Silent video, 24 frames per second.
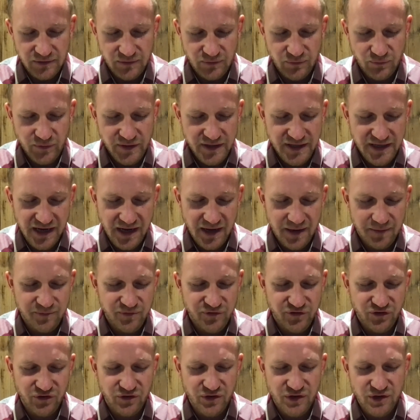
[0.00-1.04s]
we come
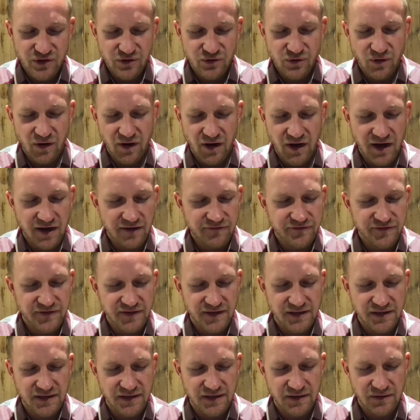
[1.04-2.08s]
to you
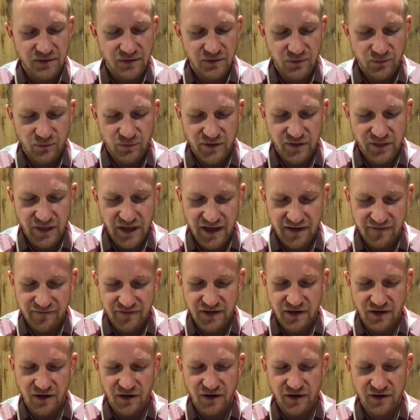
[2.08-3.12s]
often with heavy
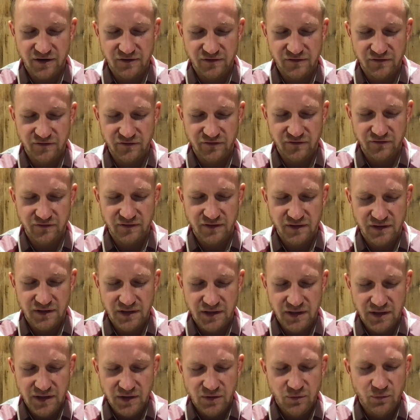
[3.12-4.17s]
hearts,
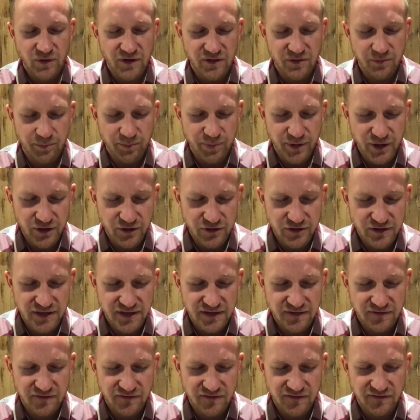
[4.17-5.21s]
with
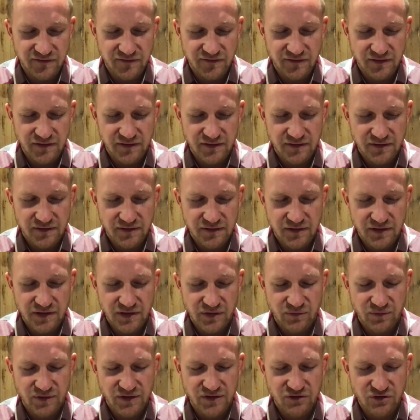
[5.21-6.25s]
burdens,
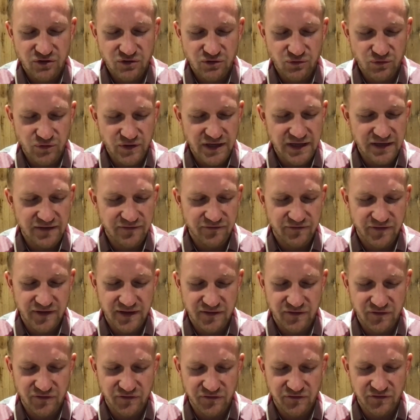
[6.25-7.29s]
with grief
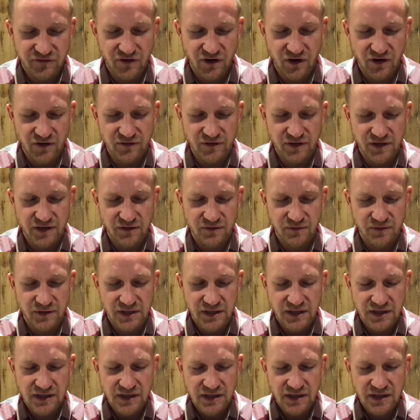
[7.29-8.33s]
and sorrow
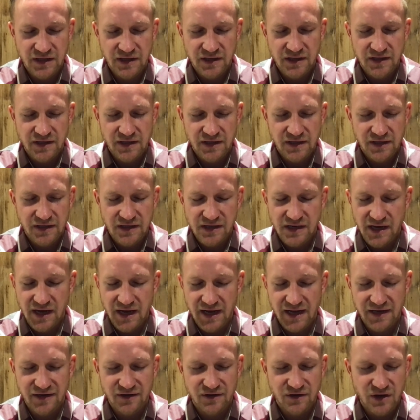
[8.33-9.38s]

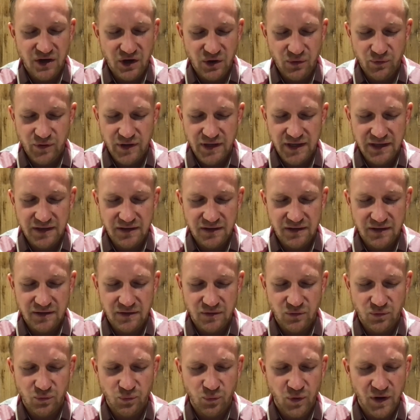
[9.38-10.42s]
not knowing
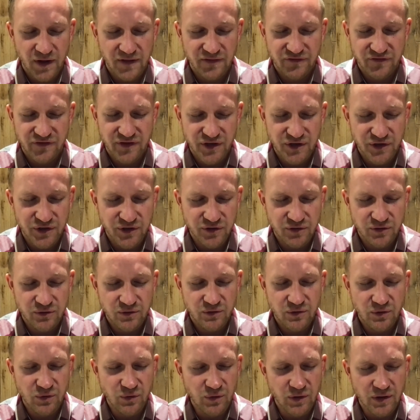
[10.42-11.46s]
what to
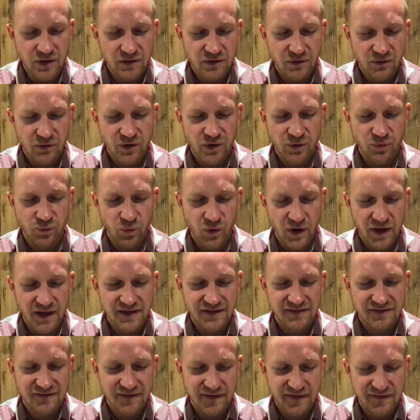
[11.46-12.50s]
do or
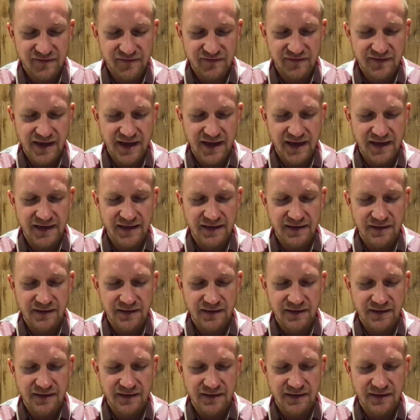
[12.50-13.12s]
what to say.